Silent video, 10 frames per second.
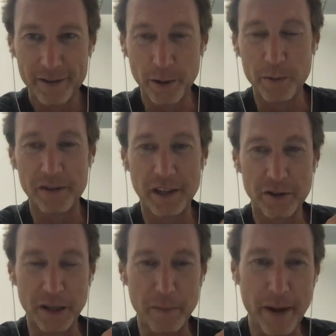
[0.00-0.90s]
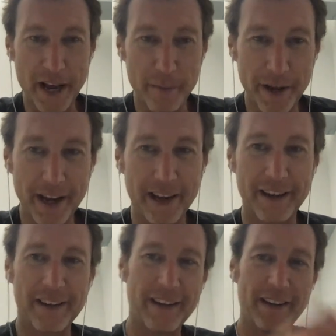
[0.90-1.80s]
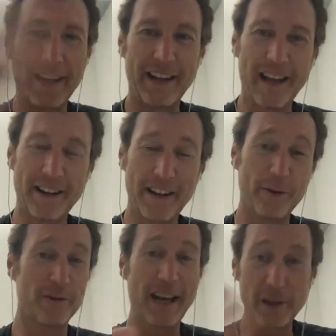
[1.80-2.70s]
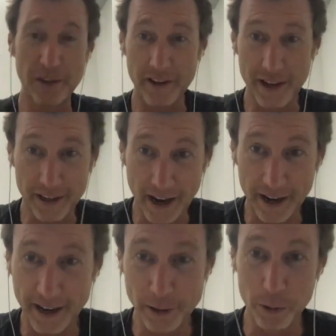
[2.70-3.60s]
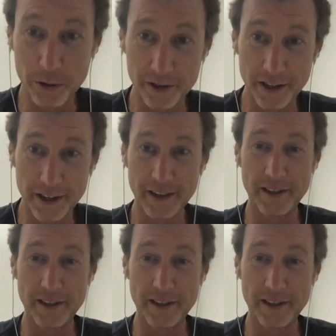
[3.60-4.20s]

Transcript: So essentially man-made. And, and, and there's actually like I, googled it.